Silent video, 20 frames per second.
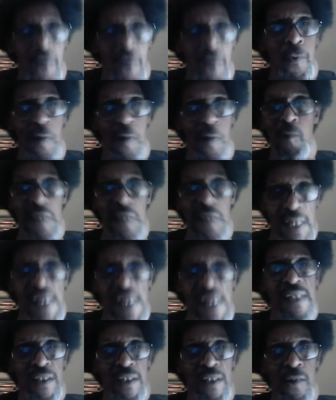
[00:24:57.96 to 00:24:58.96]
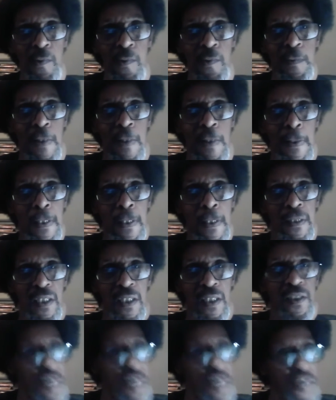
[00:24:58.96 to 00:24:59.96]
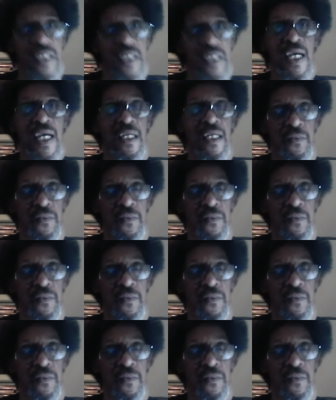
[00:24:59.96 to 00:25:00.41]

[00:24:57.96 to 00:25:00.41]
what we can do, to show the kind of